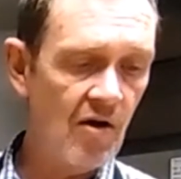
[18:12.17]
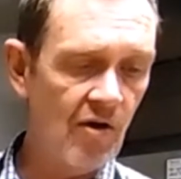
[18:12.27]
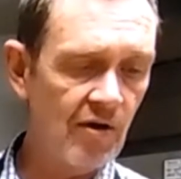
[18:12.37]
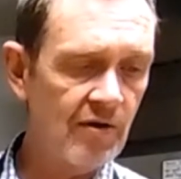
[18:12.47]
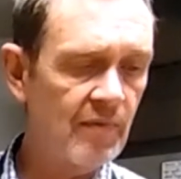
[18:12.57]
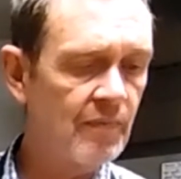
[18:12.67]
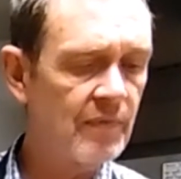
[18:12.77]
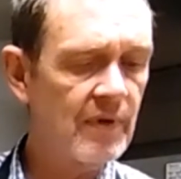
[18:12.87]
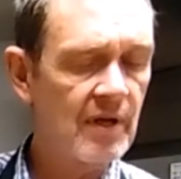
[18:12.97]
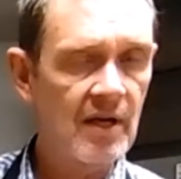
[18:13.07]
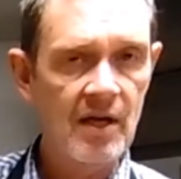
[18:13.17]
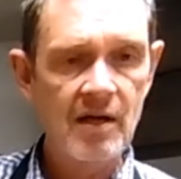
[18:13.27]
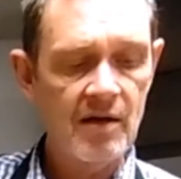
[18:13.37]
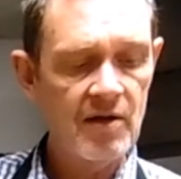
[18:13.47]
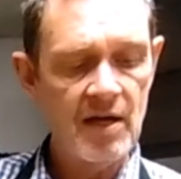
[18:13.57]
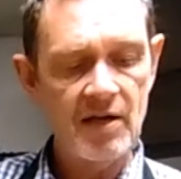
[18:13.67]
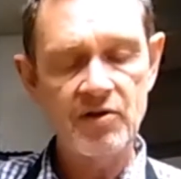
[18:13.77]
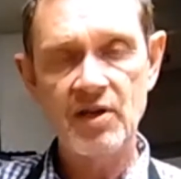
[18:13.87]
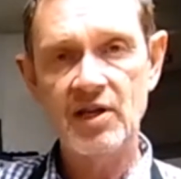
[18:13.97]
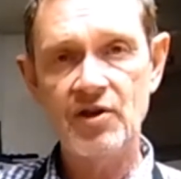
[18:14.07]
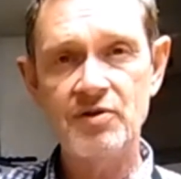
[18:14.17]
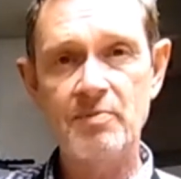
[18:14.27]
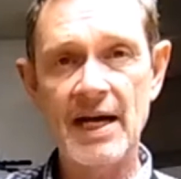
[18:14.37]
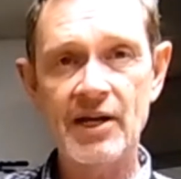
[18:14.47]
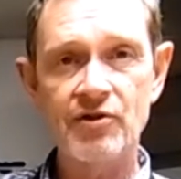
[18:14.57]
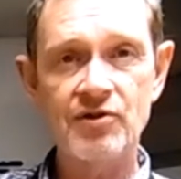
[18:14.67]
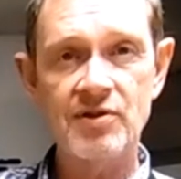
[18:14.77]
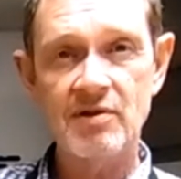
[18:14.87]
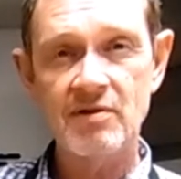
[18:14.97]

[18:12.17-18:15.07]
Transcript: or you can use Baker's.